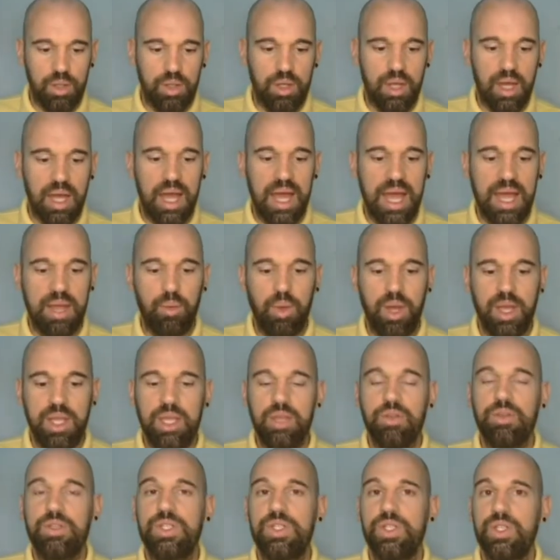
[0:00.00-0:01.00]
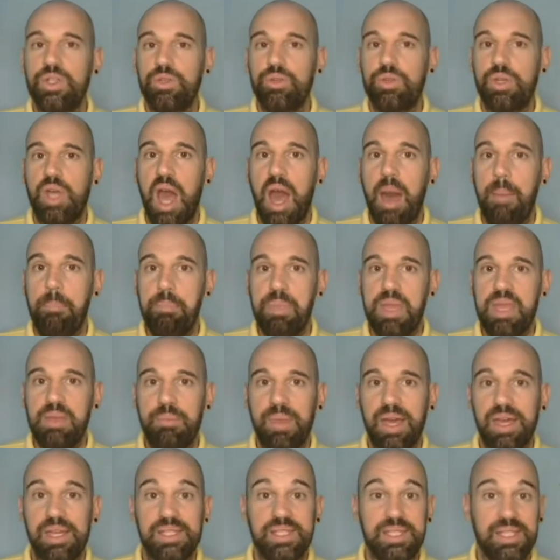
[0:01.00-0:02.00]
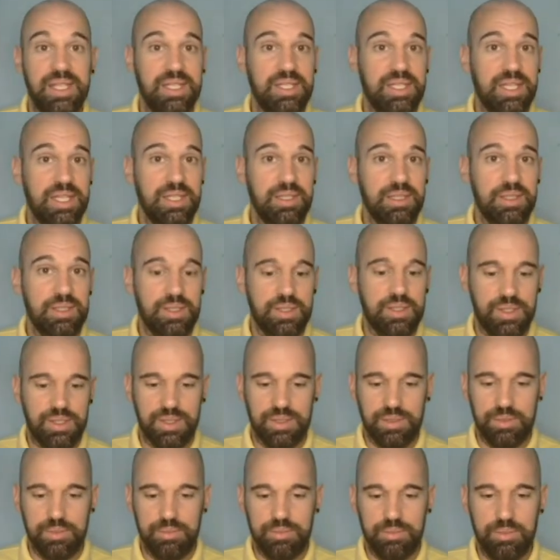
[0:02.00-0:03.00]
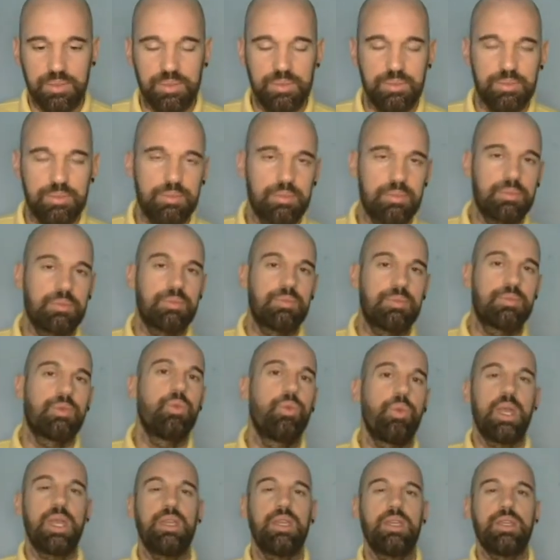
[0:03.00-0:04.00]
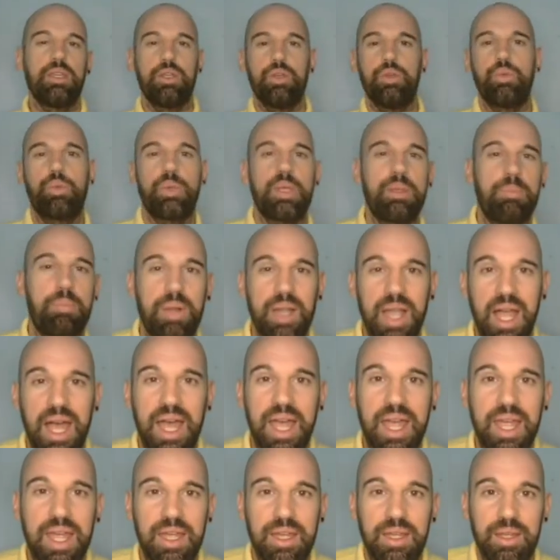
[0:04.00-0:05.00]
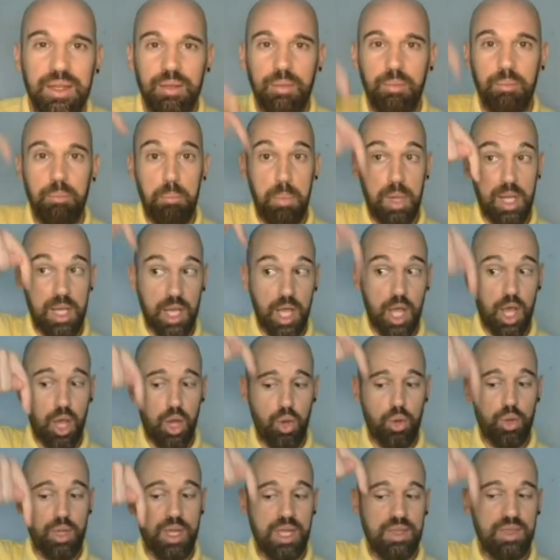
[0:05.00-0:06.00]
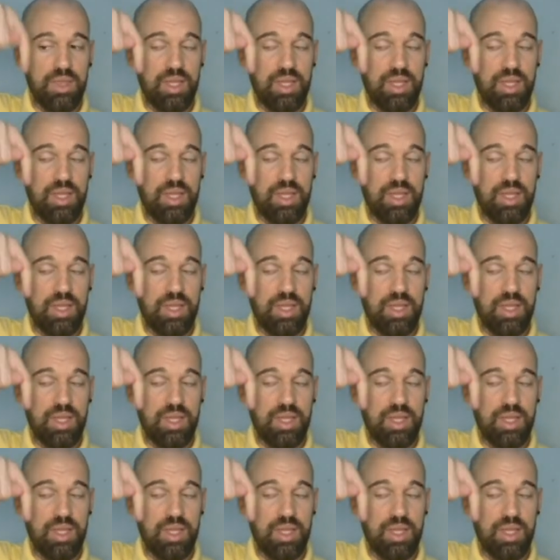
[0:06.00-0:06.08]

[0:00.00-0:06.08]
I want you to copy my sentence when you reply below in the